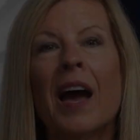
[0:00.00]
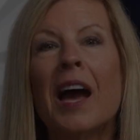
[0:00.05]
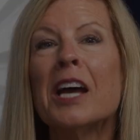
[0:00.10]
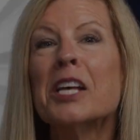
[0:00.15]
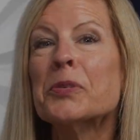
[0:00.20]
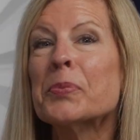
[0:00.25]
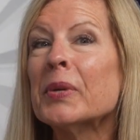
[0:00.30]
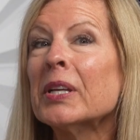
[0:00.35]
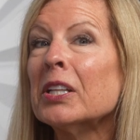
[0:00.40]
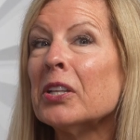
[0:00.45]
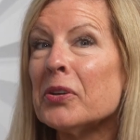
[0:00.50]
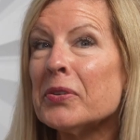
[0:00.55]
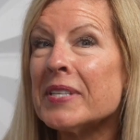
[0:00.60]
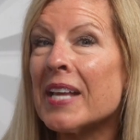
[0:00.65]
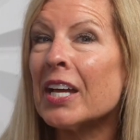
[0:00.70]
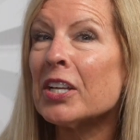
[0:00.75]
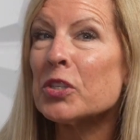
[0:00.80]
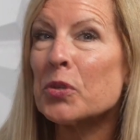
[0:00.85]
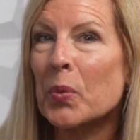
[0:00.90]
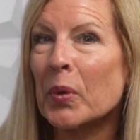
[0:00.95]
As we close
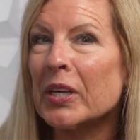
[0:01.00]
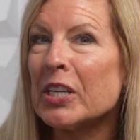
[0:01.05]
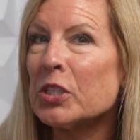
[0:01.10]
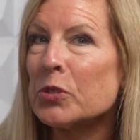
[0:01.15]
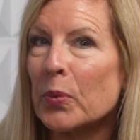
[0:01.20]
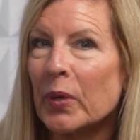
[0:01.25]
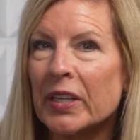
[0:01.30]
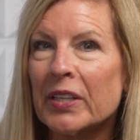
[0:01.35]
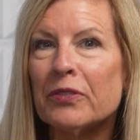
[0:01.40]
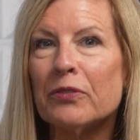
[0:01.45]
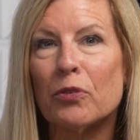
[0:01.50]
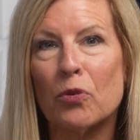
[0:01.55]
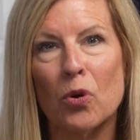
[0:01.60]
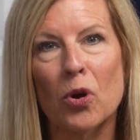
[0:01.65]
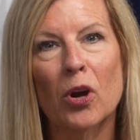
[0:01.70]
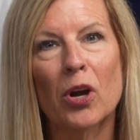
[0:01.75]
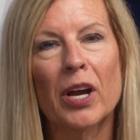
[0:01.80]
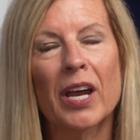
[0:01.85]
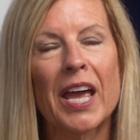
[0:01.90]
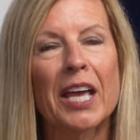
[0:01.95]
out
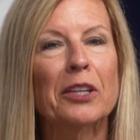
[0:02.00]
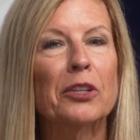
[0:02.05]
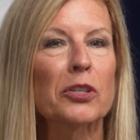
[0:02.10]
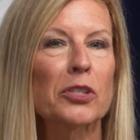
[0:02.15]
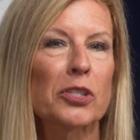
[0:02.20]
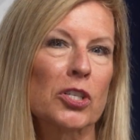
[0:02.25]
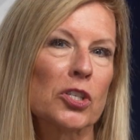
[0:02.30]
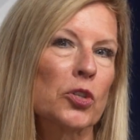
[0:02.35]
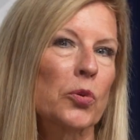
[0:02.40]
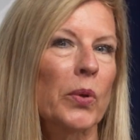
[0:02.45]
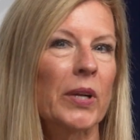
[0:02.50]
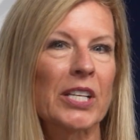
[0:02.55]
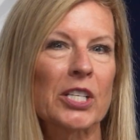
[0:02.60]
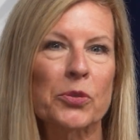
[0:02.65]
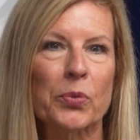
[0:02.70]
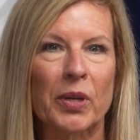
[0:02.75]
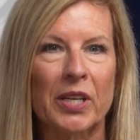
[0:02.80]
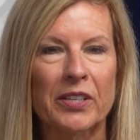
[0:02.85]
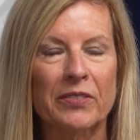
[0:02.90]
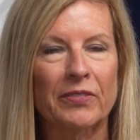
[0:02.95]
2024 and look to
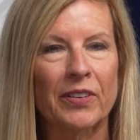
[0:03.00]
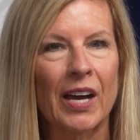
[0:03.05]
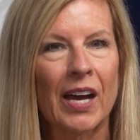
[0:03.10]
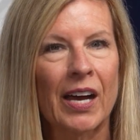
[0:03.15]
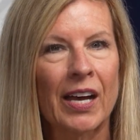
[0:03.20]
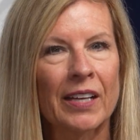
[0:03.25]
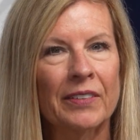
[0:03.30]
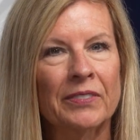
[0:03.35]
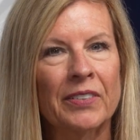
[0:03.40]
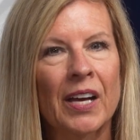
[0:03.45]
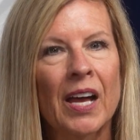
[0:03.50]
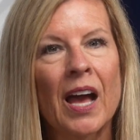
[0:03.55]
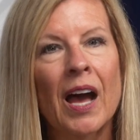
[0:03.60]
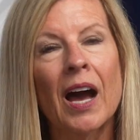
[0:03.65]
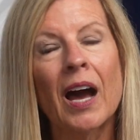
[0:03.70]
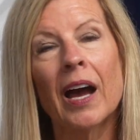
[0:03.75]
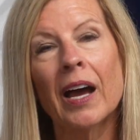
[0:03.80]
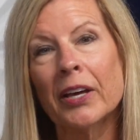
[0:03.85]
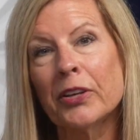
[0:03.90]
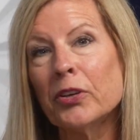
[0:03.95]
2025,
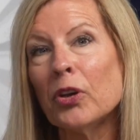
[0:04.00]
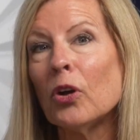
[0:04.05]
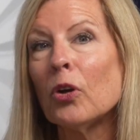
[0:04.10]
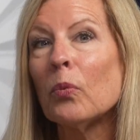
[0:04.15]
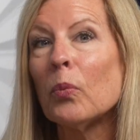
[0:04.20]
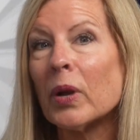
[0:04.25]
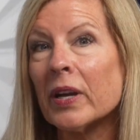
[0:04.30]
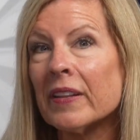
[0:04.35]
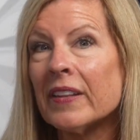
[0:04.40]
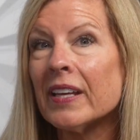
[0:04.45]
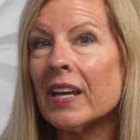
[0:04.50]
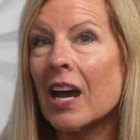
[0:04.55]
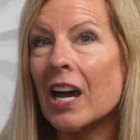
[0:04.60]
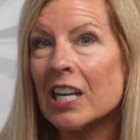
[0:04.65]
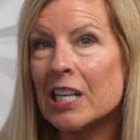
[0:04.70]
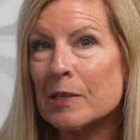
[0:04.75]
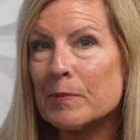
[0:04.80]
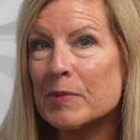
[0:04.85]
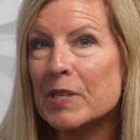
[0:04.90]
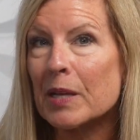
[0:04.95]
I know one of the
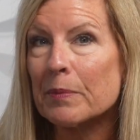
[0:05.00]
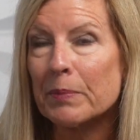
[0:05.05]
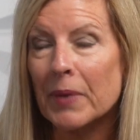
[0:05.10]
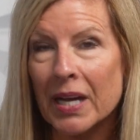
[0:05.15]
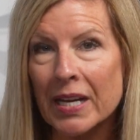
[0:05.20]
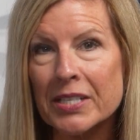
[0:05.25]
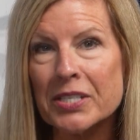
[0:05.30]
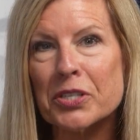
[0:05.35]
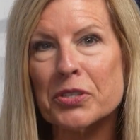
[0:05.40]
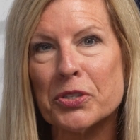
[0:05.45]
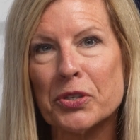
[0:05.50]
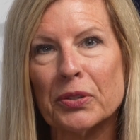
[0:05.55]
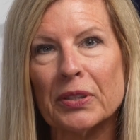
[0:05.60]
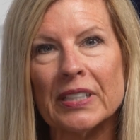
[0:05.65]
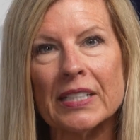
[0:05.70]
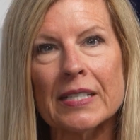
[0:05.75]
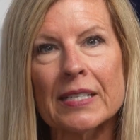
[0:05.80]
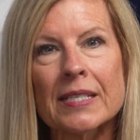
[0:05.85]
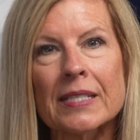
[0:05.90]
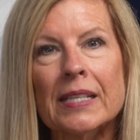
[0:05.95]
items on my to-do
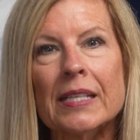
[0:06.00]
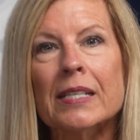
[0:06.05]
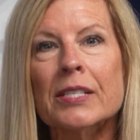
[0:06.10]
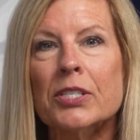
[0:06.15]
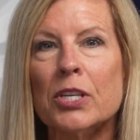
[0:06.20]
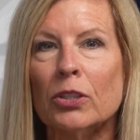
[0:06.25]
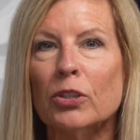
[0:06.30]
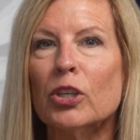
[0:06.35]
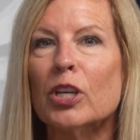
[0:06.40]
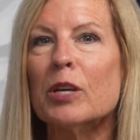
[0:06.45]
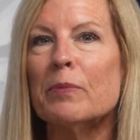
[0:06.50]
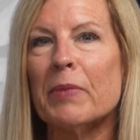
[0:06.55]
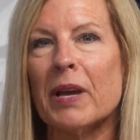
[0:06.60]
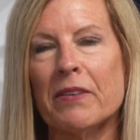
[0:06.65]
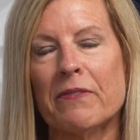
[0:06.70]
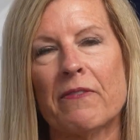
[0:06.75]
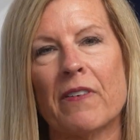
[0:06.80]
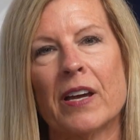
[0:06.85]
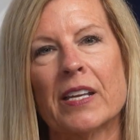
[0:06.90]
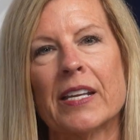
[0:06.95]
list is to look at
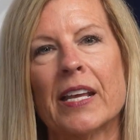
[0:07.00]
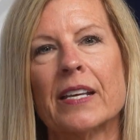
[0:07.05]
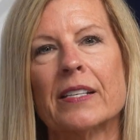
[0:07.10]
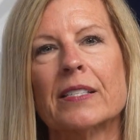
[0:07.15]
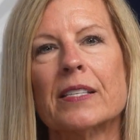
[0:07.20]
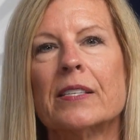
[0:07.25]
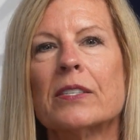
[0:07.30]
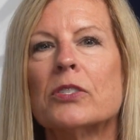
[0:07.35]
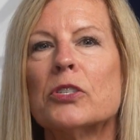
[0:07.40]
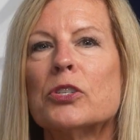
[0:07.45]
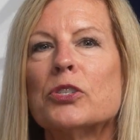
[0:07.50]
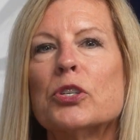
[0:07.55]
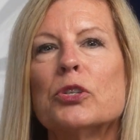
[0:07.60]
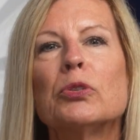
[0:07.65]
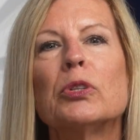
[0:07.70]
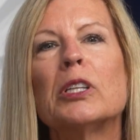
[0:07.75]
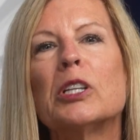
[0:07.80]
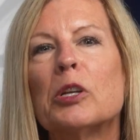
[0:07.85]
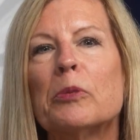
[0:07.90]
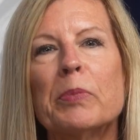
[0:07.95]
my finances, to
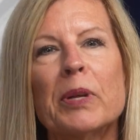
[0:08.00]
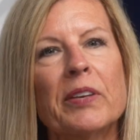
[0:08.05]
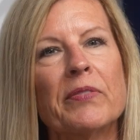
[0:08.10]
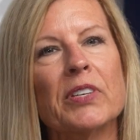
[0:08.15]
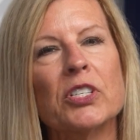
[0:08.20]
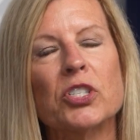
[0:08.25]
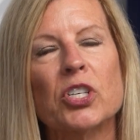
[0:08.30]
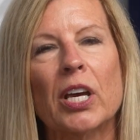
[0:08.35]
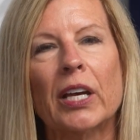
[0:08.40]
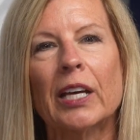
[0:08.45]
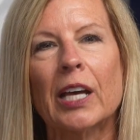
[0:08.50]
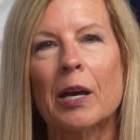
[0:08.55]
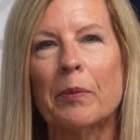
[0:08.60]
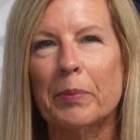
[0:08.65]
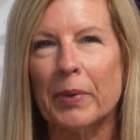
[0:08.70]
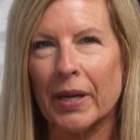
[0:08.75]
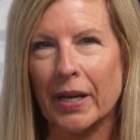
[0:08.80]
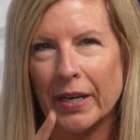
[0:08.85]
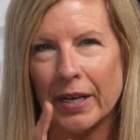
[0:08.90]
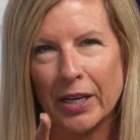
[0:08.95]
do a little bit of a
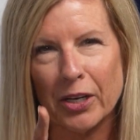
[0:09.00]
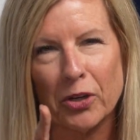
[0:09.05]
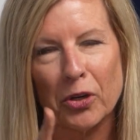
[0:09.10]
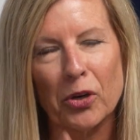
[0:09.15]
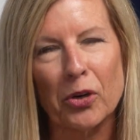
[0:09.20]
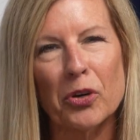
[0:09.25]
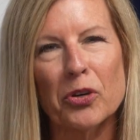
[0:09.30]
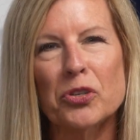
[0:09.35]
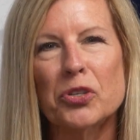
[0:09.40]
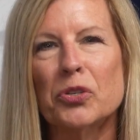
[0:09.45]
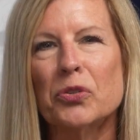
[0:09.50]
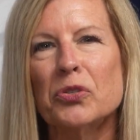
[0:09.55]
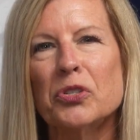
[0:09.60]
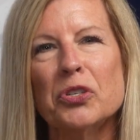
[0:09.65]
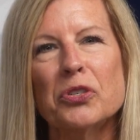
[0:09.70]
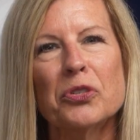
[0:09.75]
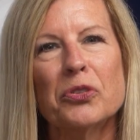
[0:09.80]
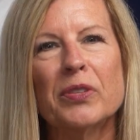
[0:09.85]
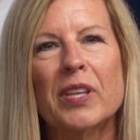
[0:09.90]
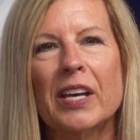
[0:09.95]
checkup, and I encourage you
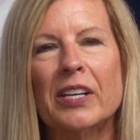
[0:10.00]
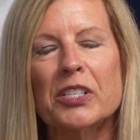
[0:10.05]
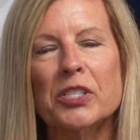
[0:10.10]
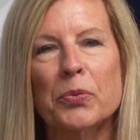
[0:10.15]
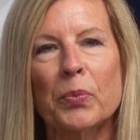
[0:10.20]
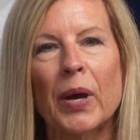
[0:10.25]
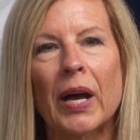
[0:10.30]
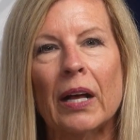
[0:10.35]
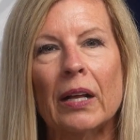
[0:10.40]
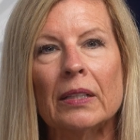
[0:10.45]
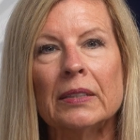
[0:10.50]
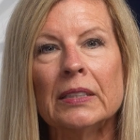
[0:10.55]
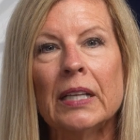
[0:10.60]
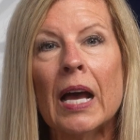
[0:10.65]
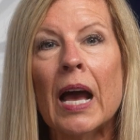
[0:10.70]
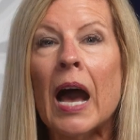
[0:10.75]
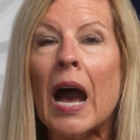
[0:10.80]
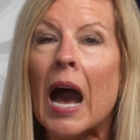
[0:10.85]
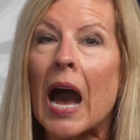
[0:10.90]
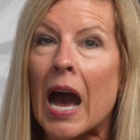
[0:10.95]
to do that as well.
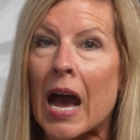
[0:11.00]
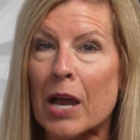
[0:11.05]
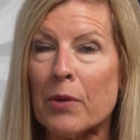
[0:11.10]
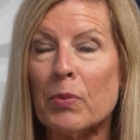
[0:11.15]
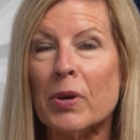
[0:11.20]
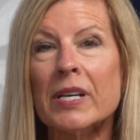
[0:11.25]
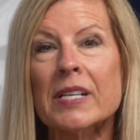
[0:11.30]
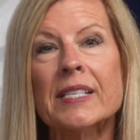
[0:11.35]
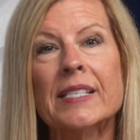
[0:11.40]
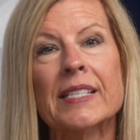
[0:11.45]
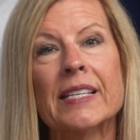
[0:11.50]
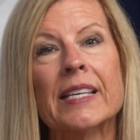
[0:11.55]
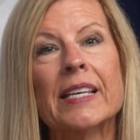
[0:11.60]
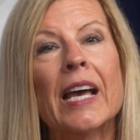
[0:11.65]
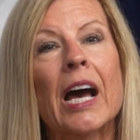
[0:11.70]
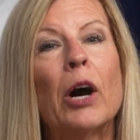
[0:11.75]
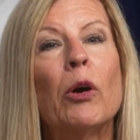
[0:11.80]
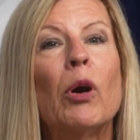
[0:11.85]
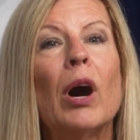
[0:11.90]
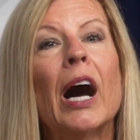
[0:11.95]
I want to see
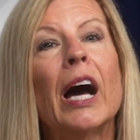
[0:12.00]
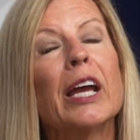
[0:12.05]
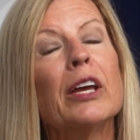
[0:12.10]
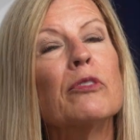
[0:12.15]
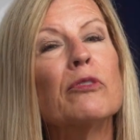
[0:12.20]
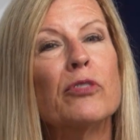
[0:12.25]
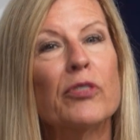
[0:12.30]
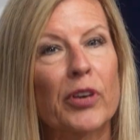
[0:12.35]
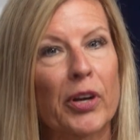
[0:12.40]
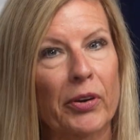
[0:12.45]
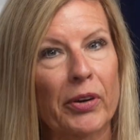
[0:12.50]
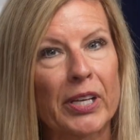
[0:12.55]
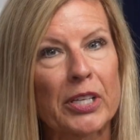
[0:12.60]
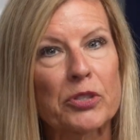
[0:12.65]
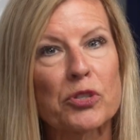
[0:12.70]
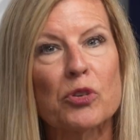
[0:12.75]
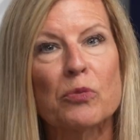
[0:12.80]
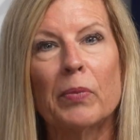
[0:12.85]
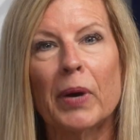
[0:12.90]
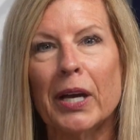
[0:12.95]
how I am
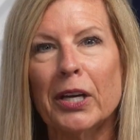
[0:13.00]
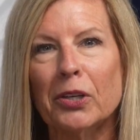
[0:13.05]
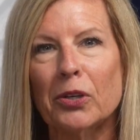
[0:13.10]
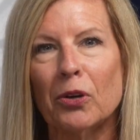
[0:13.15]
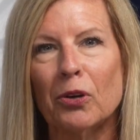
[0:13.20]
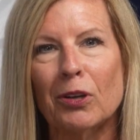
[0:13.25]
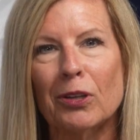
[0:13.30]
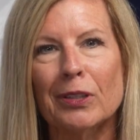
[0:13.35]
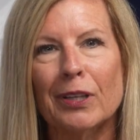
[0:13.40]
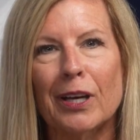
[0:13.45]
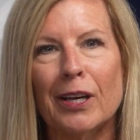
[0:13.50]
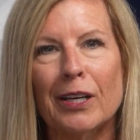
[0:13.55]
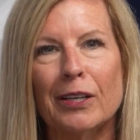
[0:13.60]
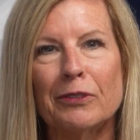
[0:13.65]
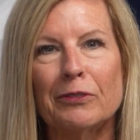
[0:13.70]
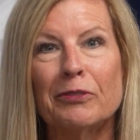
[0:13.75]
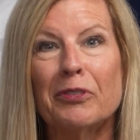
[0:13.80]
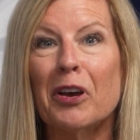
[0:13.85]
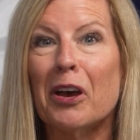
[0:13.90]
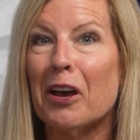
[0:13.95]
faring to my goal
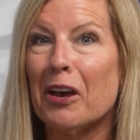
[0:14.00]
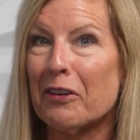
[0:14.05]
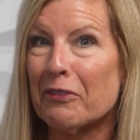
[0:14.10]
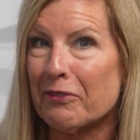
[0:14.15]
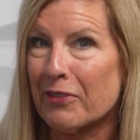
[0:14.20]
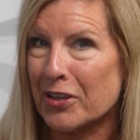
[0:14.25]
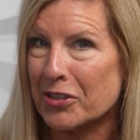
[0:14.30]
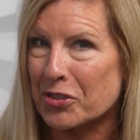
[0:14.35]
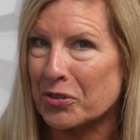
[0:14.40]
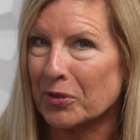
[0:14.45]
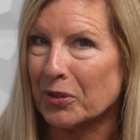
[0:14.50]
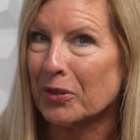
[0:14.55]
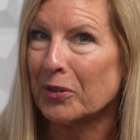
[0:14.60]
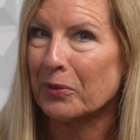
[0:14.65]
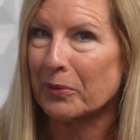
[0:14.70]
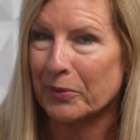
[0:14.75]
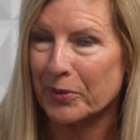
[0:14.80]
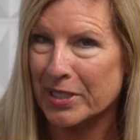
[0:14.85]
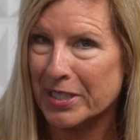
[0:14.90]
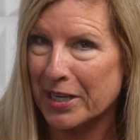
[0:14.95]
of
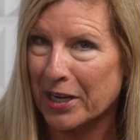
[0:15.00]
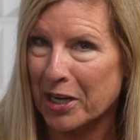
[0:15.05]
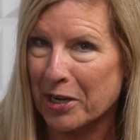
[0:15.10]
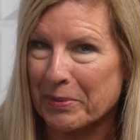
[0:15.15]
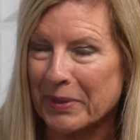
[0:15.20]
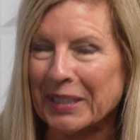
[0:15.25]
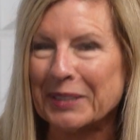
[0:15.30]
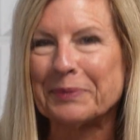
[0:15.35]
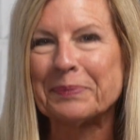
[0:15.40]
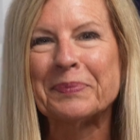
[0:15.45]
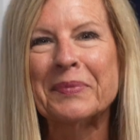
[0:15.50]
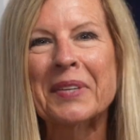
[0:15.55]
eventual retirement.